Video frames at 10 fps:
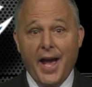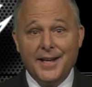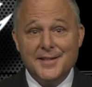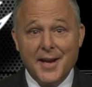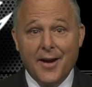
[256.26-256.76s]

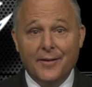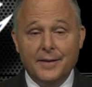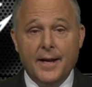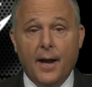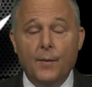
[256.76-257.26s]
Thanks, Aaron.
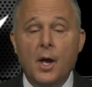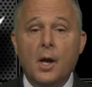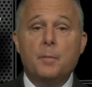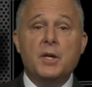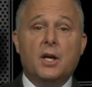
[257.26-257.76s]
Now,
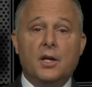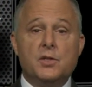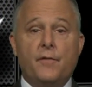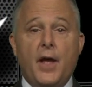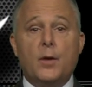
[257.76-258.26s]

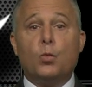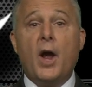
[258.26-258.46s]
because of that